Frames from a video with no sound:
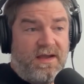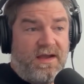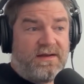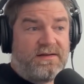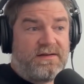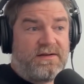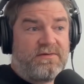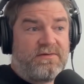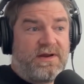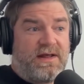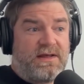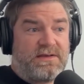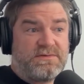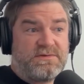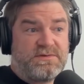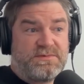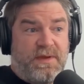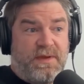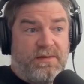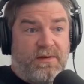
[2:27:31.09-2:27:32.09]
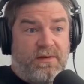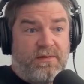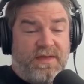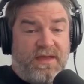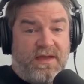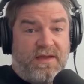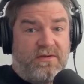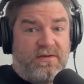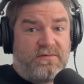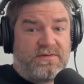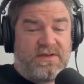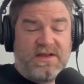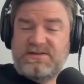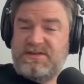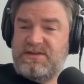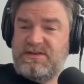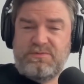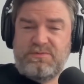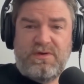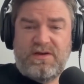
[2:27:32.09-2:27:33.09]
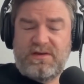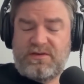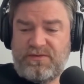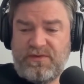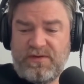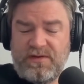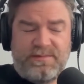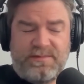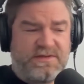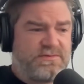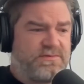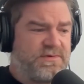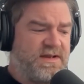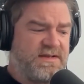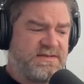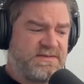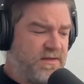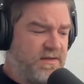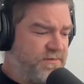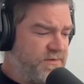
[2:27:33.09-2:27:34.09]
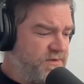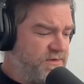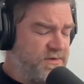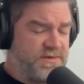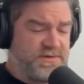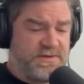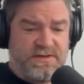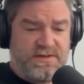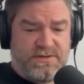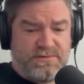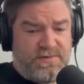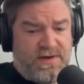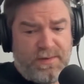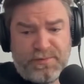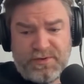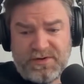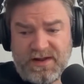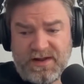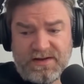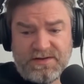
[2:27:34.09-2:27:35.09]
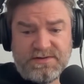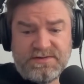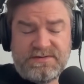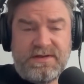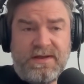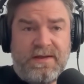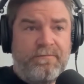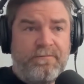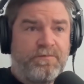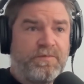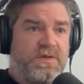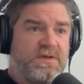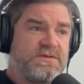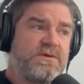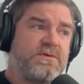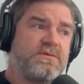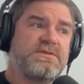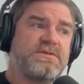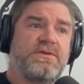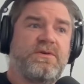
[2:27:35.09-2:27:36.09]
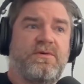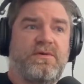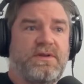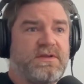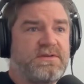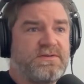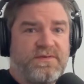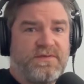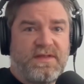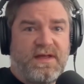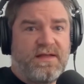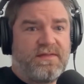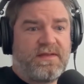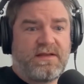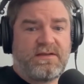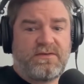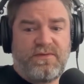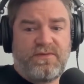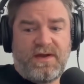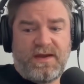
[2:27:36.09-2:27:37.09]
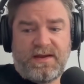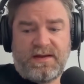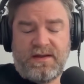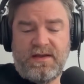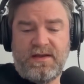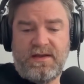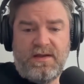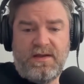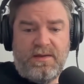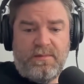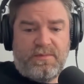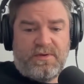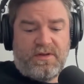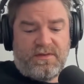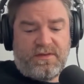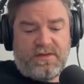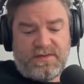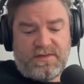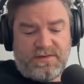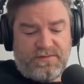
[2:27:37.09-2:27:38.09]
I didn't realise there was people out there who it's his worst film, it's really self-indulgent, it's really pretentious. There's always an audience for that, and that's fine. But on the other